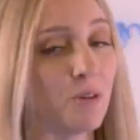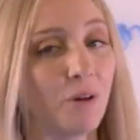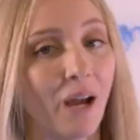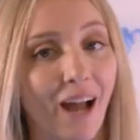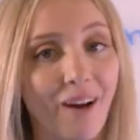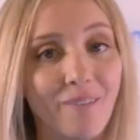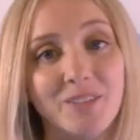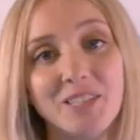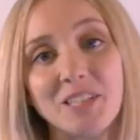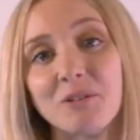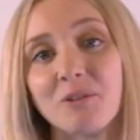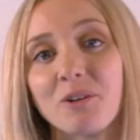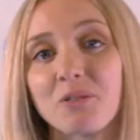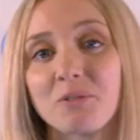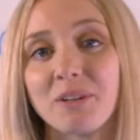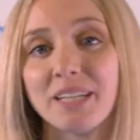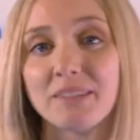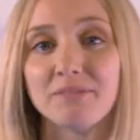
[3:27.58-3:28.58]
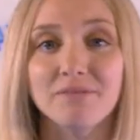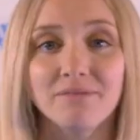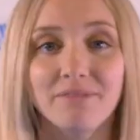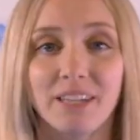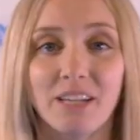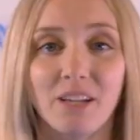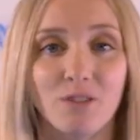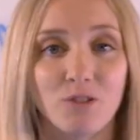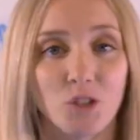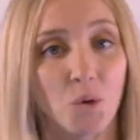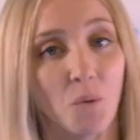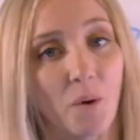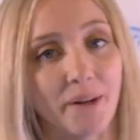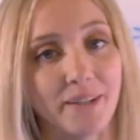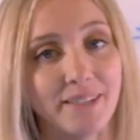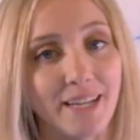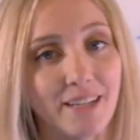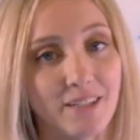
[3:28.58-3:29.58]
have 2 or 3 different videos you
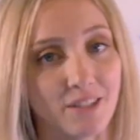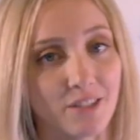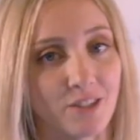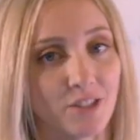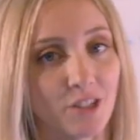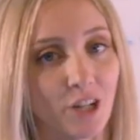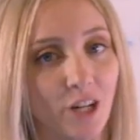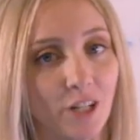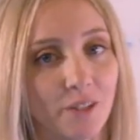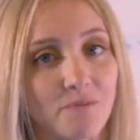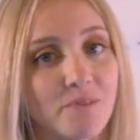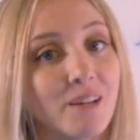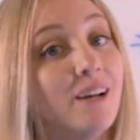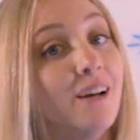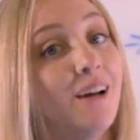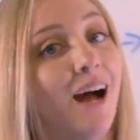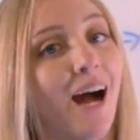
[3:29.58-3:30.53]
want to test to start.